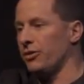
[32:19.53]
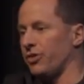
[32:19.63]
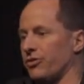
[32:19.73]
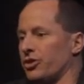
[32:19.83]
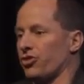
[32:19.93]

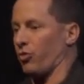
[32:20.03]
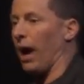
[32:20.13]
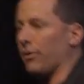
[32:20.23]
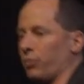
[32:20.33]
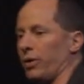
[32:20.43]
it
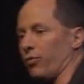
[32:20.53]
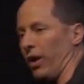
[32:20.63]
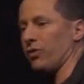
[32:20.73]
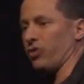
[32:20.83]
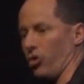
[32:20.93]
describes we've
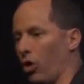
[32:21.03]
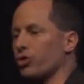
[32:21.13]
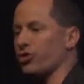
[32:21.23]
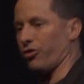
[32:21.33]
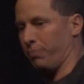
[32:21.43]
raised a
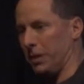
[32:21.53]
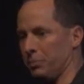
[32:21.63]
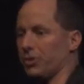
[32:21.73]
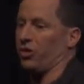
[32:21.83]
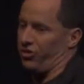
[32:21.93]
culture of
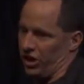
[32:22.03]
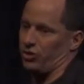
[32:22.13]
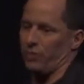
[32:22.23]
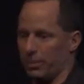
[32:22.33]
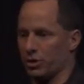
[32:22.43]
people that are
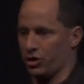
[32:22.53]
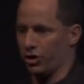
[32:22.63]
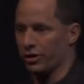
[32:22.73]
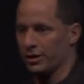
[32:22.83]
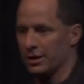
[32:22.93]
sexually immature.
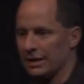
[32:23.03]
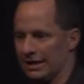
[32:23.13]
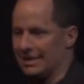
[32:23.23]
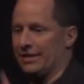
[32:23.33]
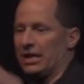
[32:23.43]

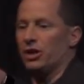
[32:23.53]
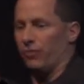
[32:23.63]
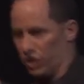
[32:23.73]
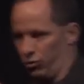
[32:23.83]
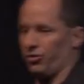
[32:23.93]
It's not the
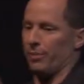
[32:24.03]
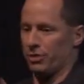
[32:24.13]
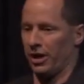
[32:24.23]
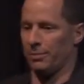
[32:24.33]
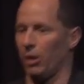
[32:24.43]
individuals I'm
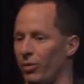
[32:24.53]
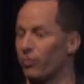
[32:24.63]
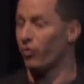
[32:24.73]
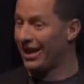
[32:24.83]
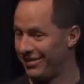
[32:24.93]
talking about. We've
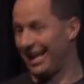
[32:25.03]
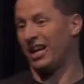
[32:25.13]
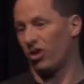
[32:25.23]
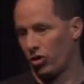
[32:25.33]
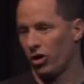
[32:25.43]
raised that
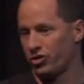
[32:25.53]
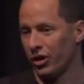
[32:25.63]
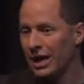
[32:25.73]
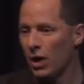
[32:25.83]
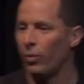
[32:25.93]
in our culture.
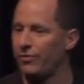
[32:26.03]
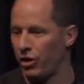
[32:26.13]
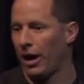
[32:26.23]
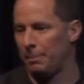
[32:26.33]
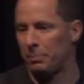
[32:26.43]
We've
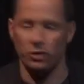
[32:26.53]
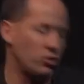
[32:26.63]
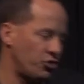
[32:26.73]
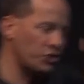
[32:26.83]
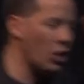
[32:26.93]
taught people you
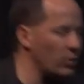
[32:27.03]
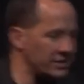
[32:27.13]
should know what